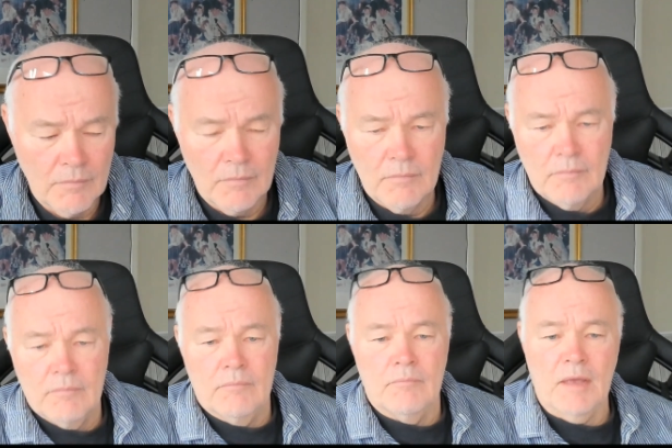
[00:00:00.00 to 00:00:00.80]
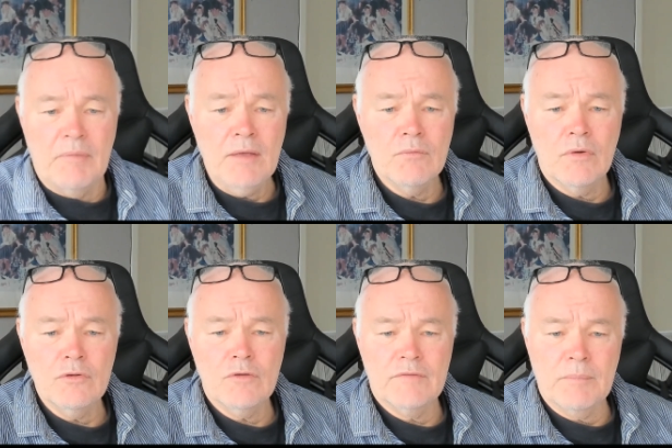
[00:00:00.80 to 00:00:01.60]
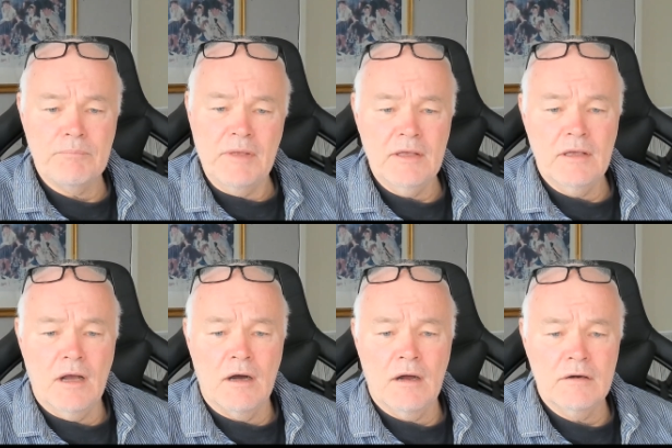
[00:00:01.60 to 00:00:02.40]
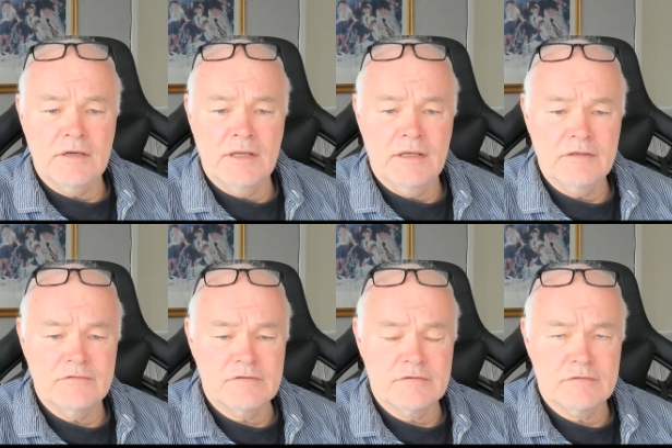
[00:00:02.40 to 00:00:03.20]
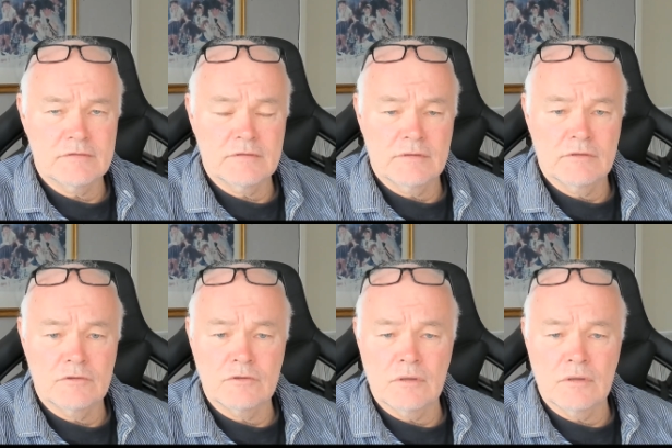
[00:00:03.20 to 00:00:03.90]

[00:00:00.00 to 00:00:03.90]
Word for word: maybe one of the big artists uh,